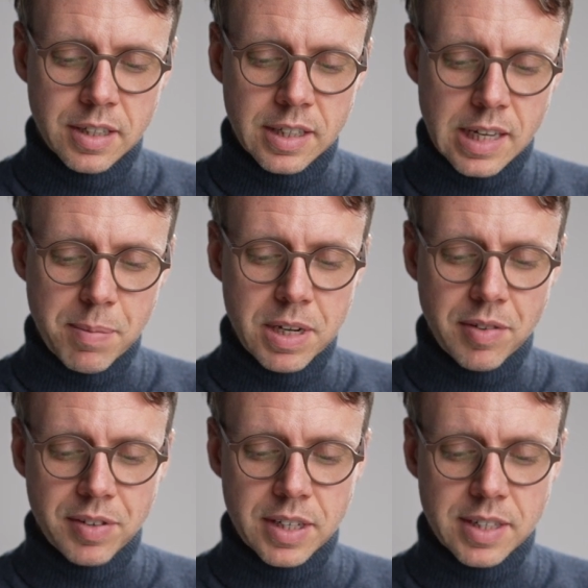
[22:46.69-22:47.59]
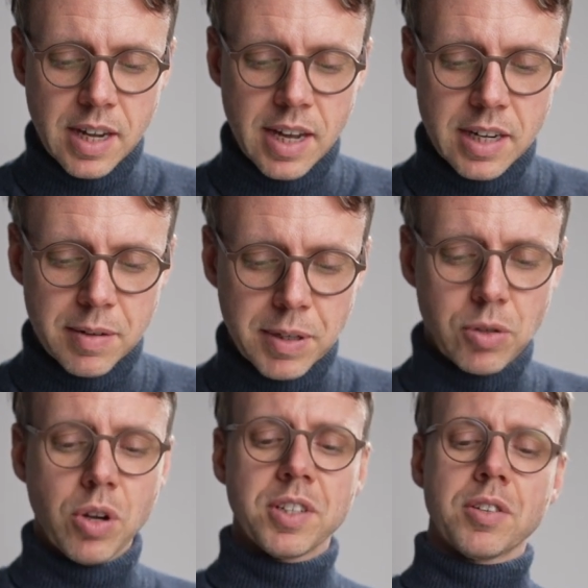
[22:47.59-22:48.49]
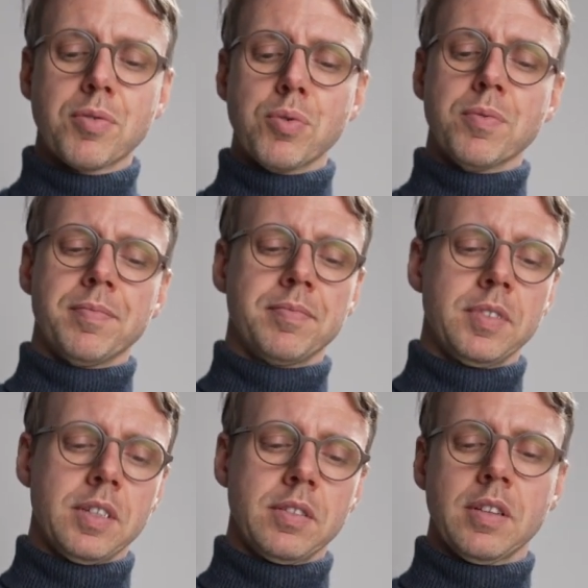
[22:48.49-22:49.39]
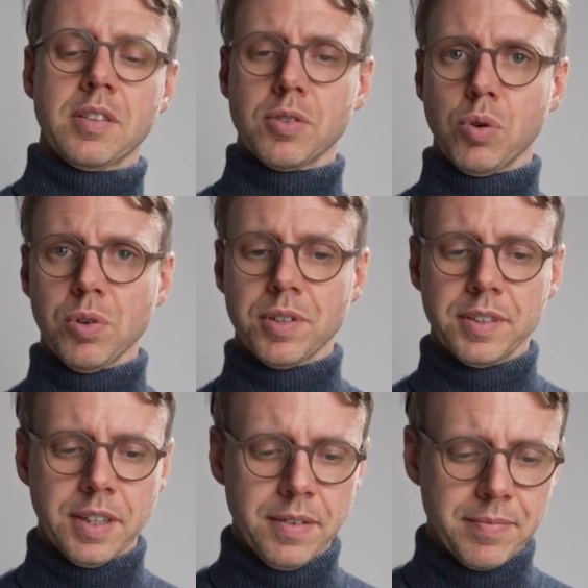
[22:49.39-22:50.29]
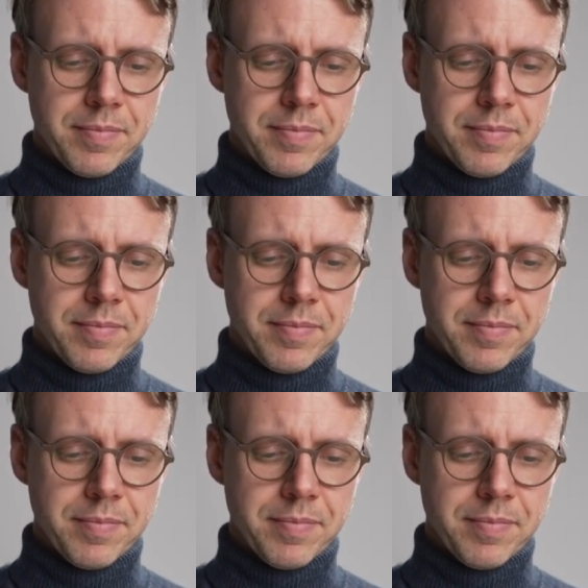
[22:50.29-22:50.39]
semi-definite sign and we cross it through. Doesn't hold. Yeah?